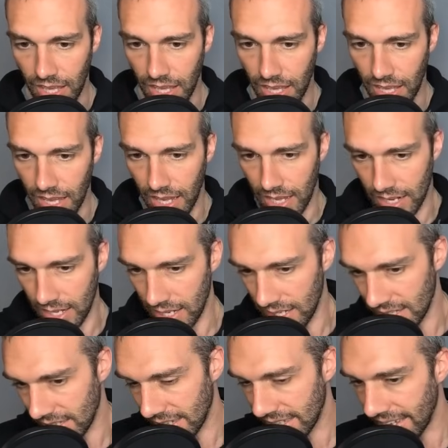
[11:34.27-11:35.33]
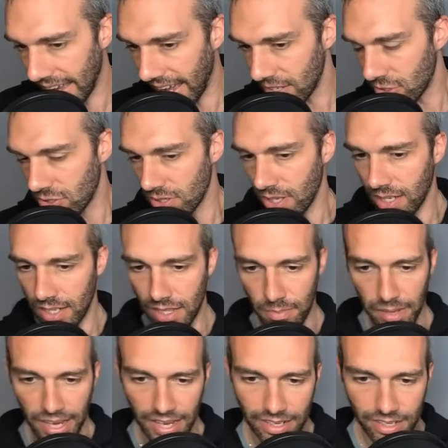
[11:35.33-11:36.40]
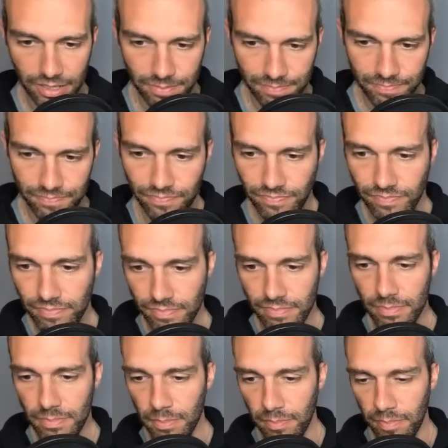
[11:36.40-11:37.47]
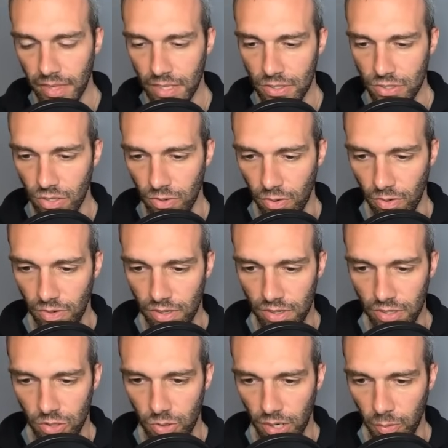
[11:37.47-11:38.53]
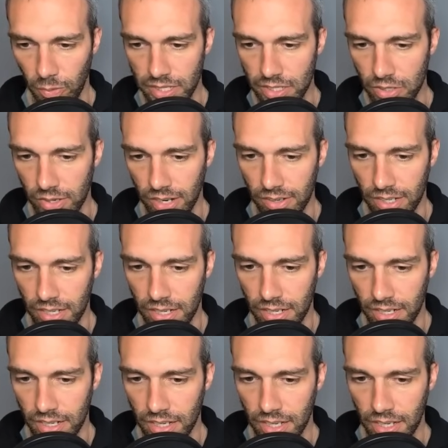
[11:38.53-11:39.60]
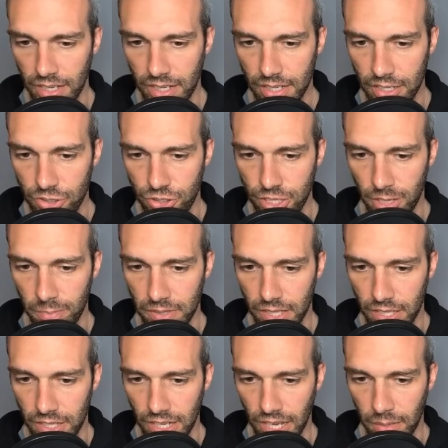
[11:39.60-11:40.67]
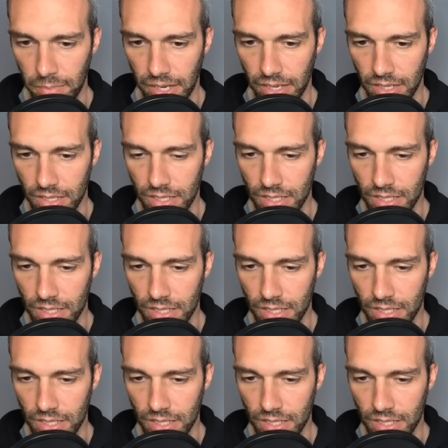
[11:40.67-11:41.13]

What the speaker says: And it is a Gastrodon in the back. So you are weak to ground here. Gonna chip and then you gotta bail.